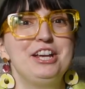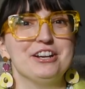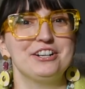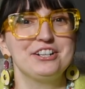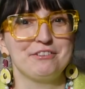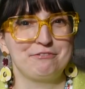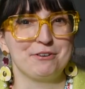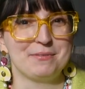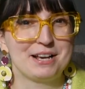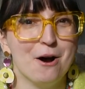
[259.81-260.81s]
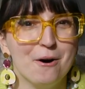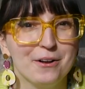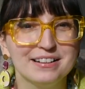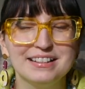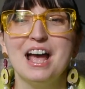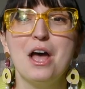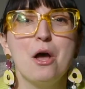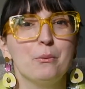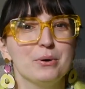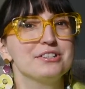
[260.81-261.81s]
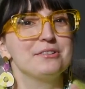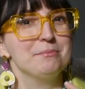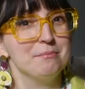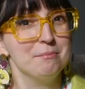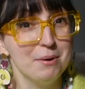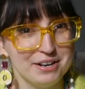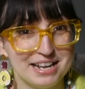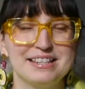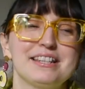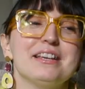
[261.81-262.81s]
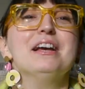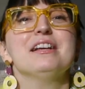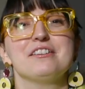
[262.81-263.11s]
ears from the cold was bonnets.